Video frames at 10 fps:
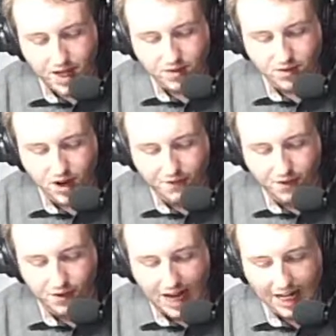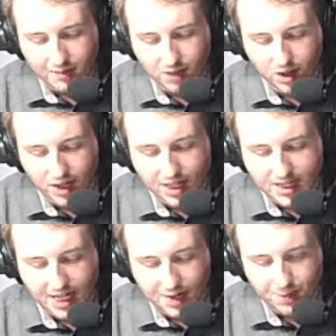Row 4, Adam Morgan and
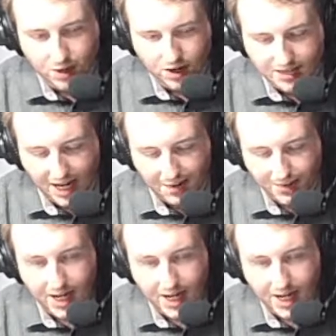Senna Proctor.